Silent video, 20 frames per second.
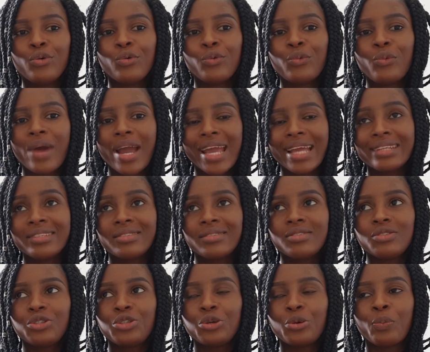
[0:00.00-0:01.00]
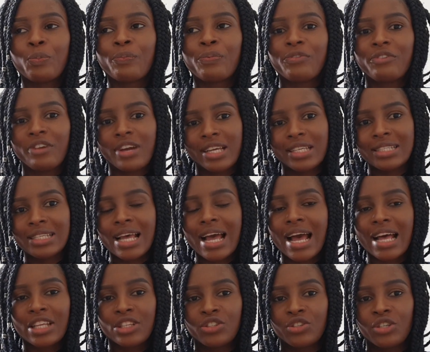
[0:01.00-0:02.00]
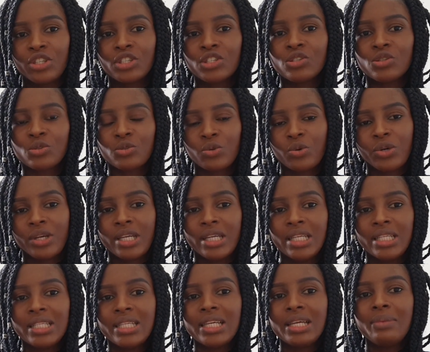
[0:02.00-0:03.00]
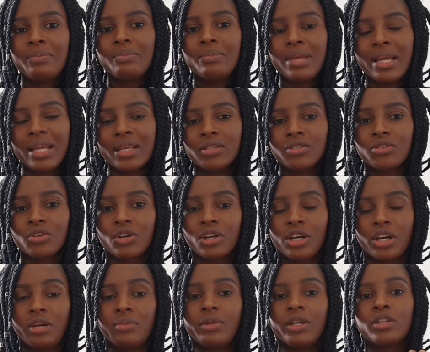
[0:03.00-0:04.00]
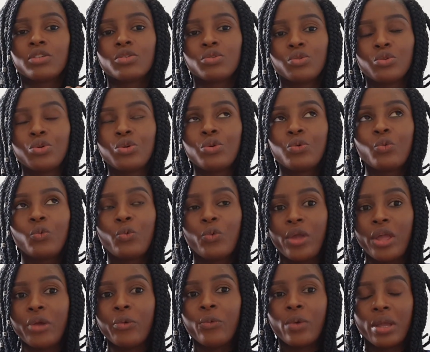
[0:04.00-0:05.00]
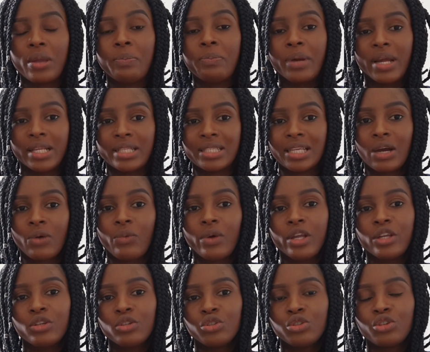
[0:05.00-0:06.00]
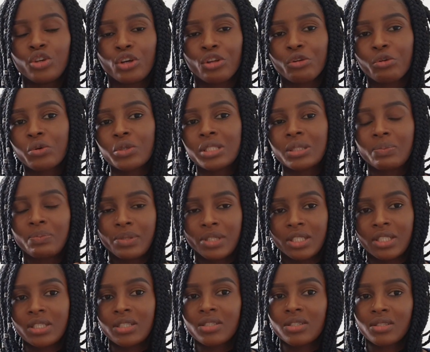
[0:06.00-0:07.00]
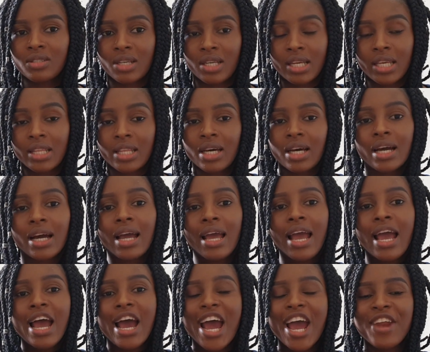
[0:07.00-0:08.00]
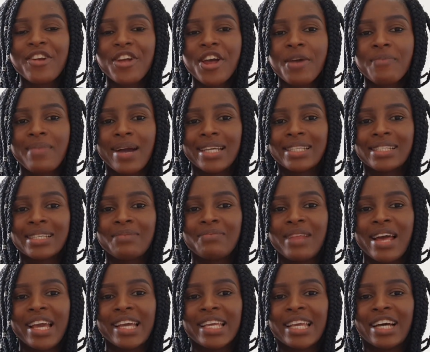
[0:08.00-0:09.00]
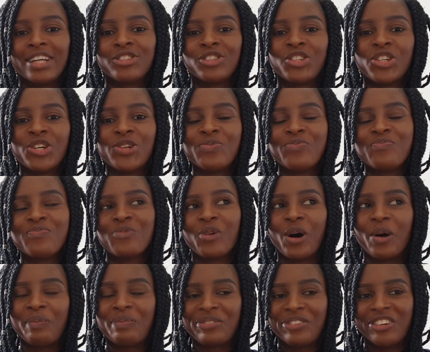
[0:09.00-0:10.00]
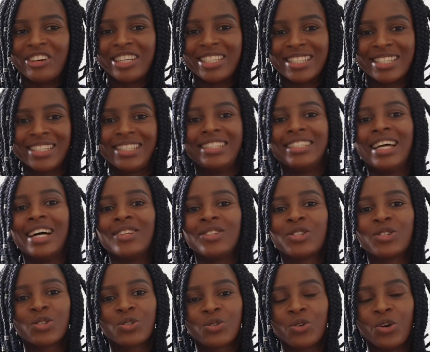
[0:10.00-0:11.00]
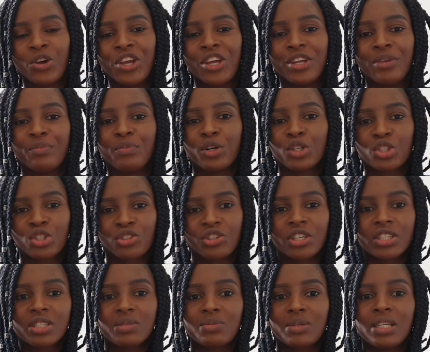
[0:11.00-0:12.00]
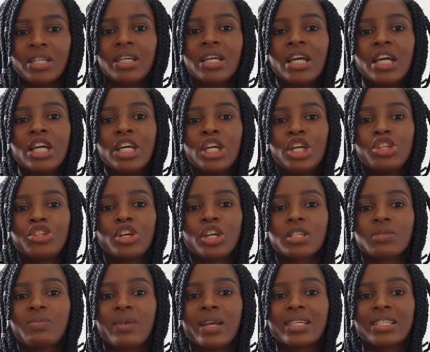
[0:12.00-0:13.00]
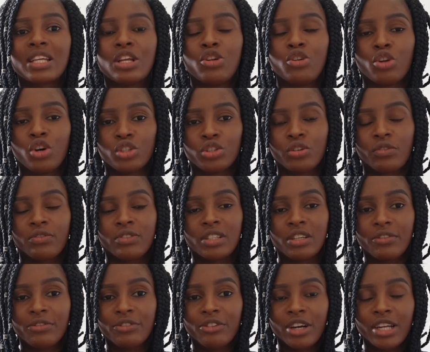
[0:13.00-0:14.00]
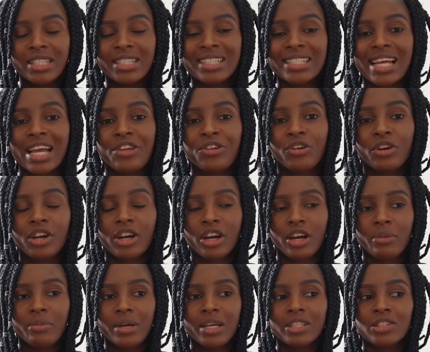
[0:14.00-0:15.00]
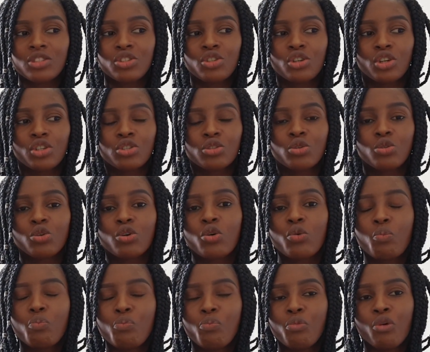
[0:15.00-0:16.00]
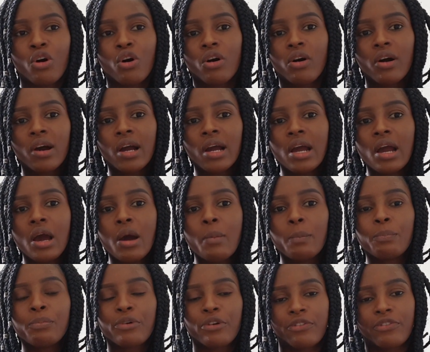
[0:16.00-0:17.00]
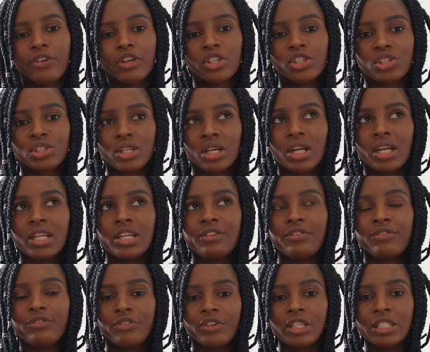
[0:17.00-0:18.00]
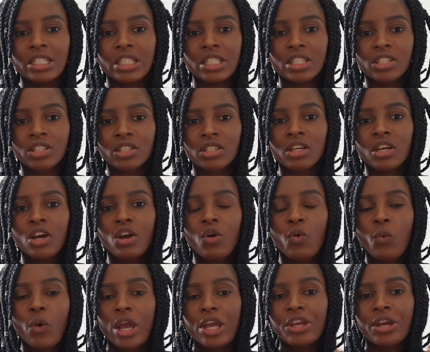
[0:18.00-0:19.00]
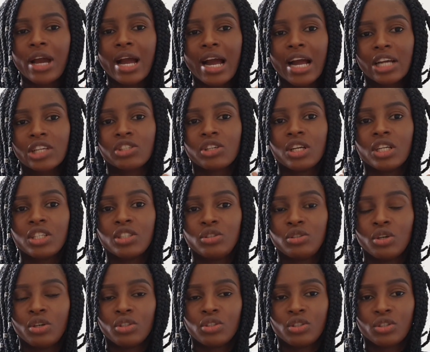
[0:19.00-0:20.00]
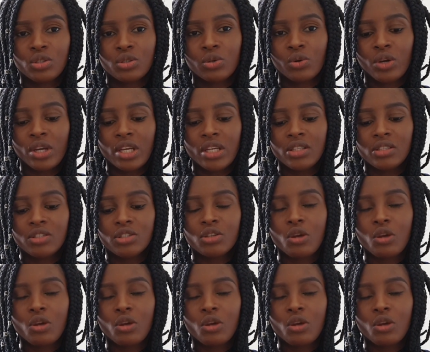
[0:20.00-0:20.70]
When you press as you're sewing, it makes your garment look way better when you join all the pieces together. I know it might seem like you're doing more pressing than sewing, but trust me, it just makes a lot of difference and your garments just look more professionally finished when you're actually done sewing.